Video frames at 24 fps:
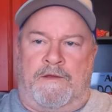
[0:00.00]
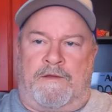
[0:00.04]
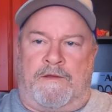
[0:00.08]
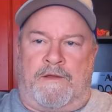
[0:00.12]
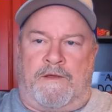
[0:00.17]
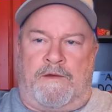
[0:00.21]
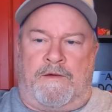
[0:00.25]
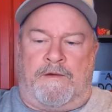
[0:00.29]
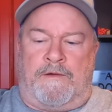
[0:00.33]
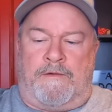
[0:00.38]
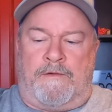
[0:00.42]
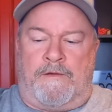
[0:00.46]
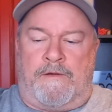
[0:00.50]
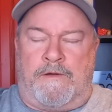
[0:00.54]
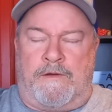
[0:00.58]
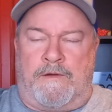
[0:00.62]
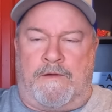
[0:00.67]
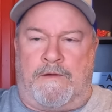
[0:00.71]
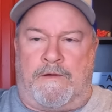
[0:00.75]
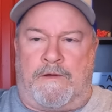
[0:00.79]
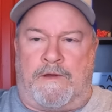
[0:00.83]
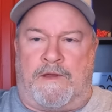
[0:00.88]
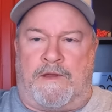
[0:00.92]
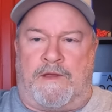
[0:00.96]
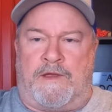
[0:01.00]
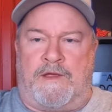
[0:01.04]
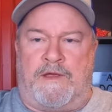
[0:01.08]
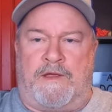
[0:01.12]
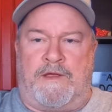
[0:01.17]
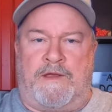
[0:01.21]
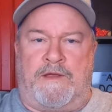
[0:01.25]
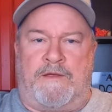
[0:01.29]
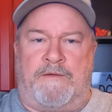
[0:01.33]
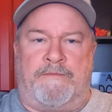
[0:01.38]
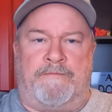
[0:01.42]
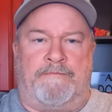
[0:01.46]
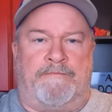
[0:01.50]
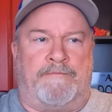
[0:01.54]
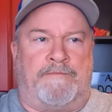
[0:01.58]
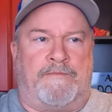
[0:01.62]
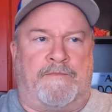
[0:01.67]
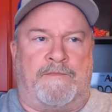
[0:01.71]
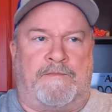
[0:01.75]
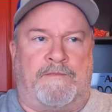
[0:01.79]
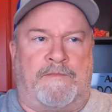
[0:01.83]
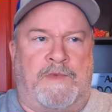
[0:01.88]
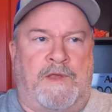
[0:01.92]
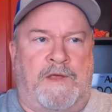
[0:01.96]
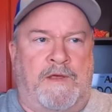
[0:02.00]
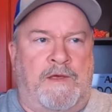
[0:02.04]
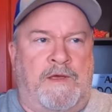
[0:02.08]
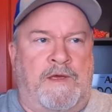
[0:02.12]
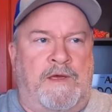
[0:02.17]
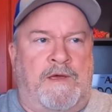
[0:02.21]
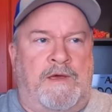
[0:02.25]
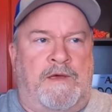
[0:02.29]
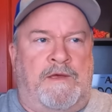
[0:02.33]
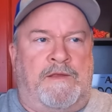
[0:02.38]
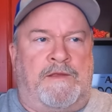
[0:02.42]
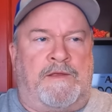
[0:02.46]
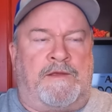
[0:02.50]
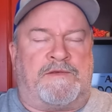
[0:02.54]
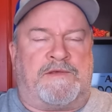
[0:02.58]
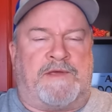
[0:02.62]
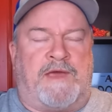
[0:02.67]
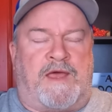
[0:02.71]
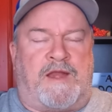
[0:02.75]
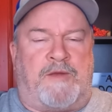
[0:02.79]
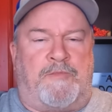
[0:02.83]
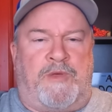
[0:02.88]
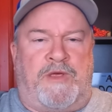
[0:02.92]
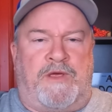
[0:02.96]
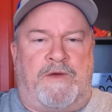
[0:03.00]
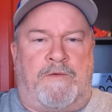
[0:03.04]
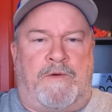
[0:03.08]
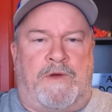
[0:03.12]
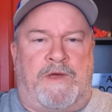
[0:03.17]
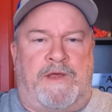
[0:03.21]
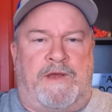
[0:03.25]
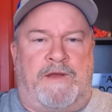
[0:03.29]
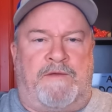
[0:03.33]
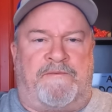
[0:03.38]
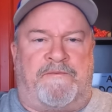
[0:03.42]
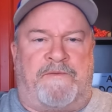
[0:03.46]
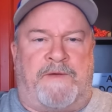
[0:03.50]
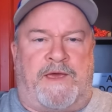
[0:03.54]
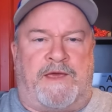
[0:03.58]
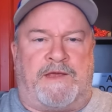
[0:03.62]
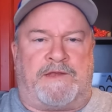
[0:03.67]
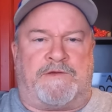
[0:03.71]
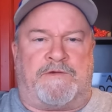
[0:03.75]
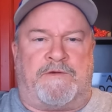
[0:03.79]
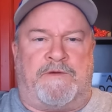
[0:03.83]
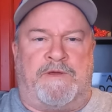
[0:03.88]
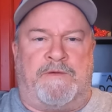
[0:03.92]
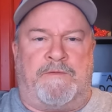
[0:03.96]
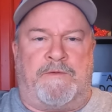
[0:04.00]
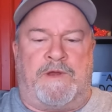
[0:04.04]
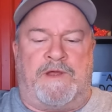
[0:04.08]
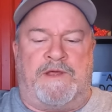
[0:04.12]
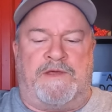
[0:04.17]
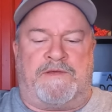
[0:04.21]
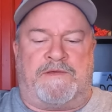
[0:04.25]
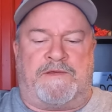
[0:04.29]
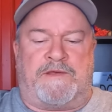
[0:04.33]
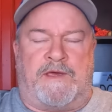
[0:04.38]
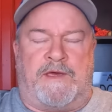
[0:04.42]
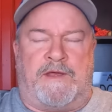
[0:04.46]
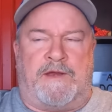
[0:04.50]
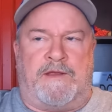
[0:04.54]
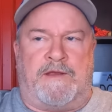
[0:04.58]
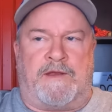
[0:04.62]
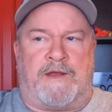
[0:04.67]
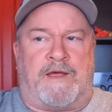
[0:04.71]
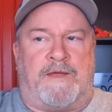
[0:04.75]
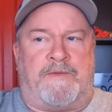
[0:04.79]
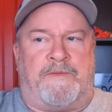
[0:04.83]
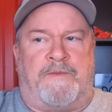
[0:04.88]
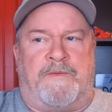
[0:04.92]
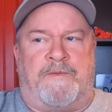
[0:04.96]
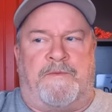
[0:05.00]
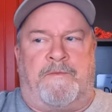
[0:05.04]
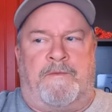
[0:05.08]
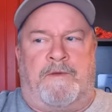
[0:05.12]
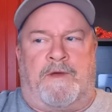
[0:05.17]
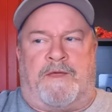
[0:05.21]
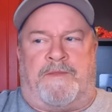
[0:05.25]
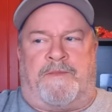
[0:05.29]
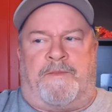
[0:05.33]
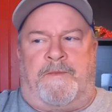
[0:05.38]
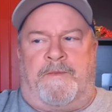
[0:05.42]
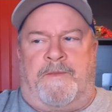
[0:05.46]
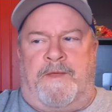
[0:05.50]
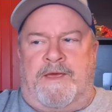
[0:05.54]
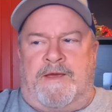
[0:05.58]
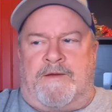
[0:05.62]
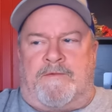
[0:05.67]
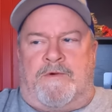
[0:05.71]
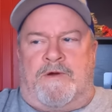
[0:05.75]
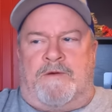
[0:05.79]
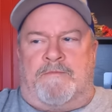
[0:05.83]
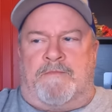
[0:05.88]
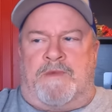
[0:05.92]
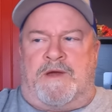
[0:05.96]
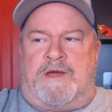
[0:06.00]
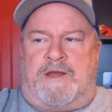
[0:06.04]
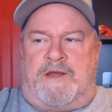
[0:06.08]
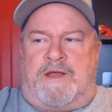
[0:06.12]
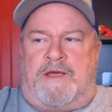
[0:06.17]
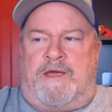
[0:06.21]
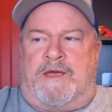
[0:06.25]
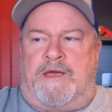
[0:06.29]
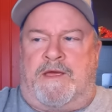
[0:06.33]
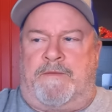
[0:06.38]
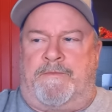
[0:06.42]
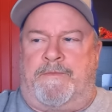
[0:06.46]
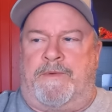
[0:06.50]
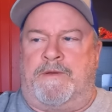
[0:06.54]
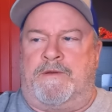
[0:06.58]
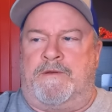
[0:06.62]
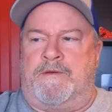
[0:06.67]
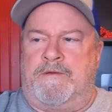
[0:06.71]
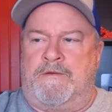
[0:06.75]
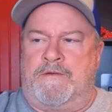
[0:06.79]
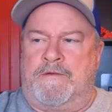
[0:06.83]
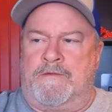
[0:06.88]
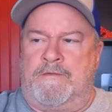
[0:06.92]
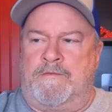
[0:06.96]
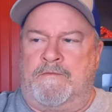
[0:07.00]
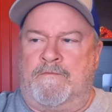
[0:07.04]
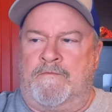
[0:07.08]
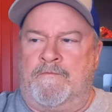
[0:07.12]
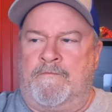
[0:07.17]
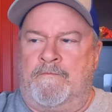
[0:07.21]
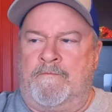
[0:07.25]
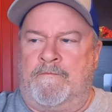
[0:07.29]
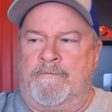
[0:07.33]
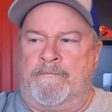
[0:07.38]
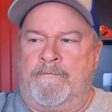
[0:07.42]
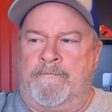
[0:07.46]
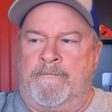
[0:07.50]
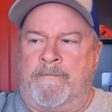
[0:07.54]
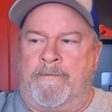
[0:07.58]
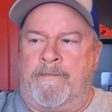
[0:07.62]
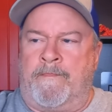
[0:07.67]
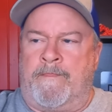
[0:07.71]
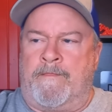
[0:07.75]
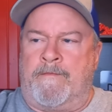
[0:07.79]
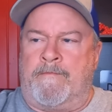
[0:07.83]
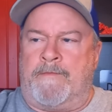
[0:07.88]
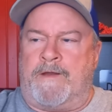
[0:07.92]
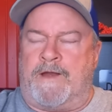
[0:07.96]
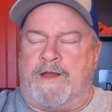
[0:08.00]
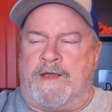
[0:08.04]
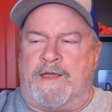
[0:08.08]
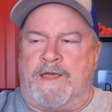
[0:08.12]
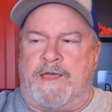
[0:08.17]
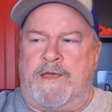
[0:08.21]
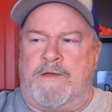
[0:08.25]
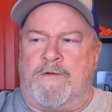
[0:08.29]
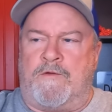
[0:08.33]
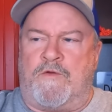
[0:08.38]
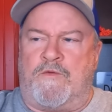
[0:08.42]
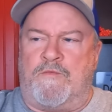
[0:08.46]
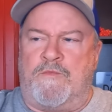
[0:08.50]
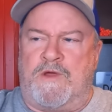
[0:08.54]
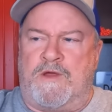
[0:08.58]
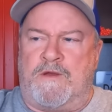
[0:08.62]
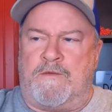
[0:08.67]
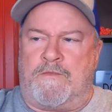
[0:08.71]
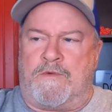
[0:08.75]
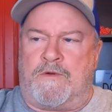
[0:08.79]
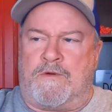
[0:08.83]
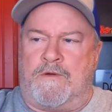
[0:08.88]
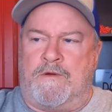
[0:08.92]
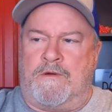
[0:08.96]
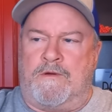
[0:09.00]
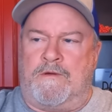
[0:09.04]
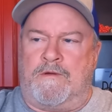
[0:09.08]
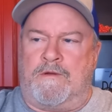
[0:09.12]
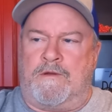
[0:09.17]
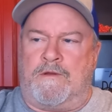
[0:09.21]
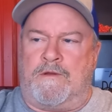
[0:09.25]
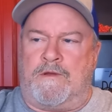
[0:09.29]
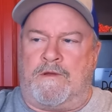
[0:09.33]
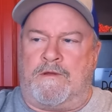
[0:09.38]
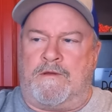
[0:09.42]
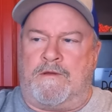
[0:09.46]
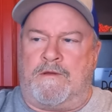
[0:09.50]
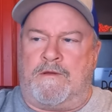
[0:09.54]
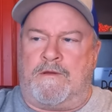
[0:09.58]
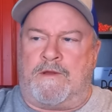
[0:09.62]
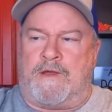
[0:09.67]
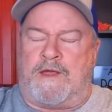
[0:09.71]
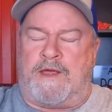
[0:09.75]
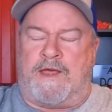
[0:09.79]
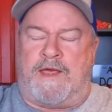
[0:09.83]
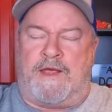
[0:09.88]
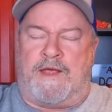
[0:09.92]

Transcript: So, um, there's got to be a way to factory reset it. I, I think what might have happened, but I can't remember... I